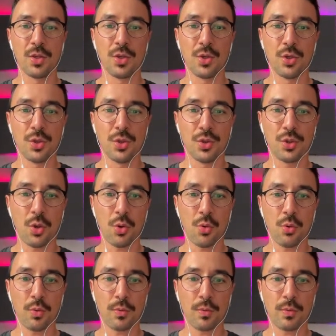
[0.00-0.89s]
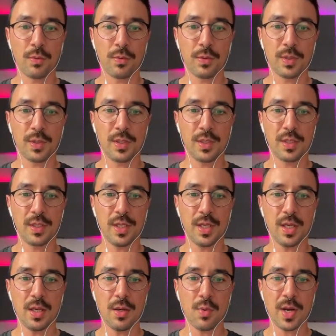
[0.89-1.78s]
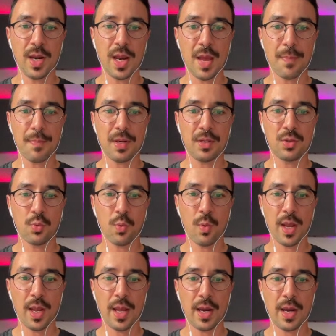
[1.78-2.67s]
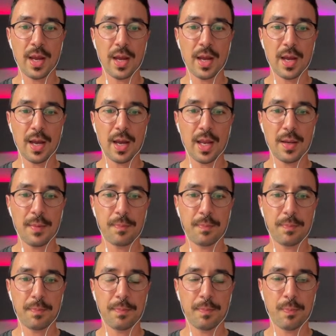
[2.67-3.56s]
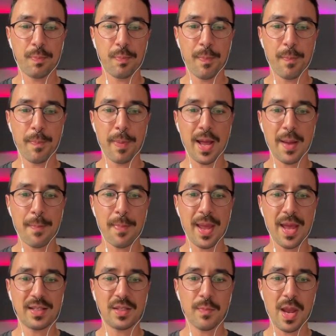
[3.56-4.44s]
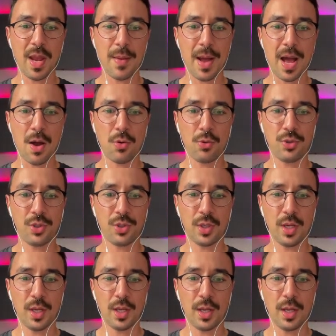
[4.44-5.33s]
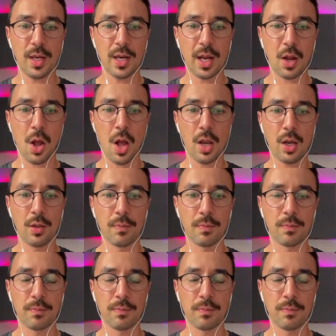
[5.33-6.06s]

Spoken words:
So see what happens when I pass my mouse in a column.